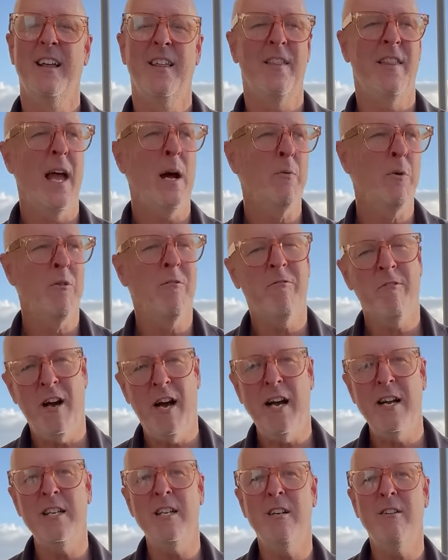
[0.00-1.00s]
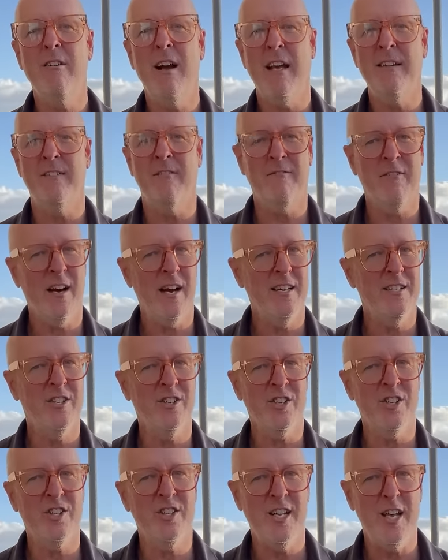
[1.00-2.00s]
They will fine you and the fines
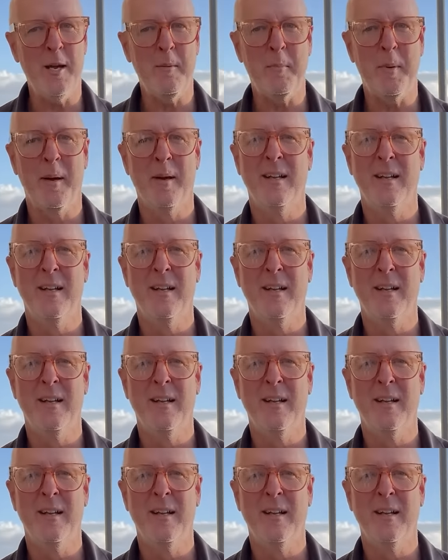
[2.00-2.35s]
are steep.